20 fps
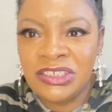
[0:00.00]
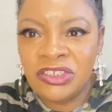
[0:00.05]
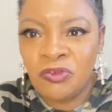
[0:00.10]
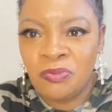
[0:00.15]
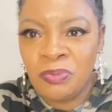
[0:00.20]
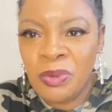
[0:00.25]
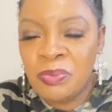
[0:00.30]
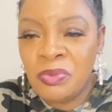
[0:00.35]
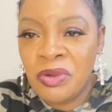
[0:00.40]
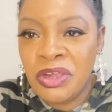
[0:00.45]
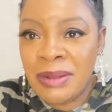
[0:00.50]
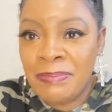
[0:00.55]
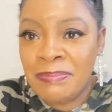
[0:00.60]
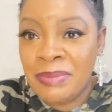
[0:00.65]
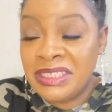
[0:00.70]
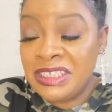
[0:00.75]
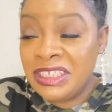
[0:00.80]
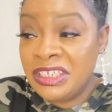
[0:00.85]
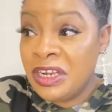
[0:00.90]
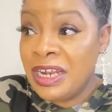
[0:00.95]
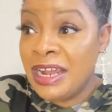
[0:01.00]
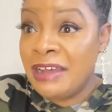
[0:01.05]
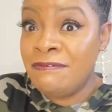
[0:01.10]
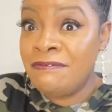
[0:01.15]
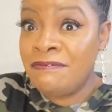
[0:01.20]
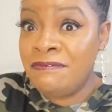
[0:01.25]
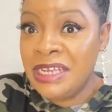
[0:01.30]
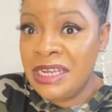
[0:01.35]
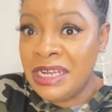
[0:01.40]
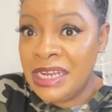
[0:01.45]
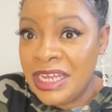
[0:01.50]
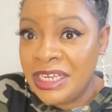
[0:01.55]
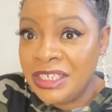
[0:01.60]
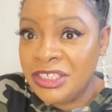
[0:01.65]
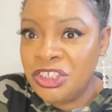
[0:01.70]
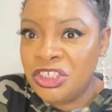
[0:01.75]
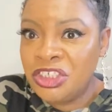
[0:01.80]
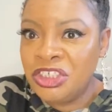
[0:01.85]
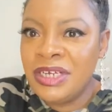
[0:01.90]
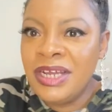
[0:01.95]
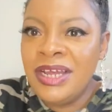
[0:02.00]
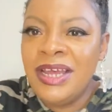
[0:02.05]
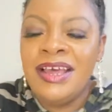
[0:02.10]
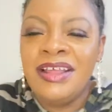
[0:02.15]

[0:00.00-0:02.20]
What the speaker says: of people in a particular village,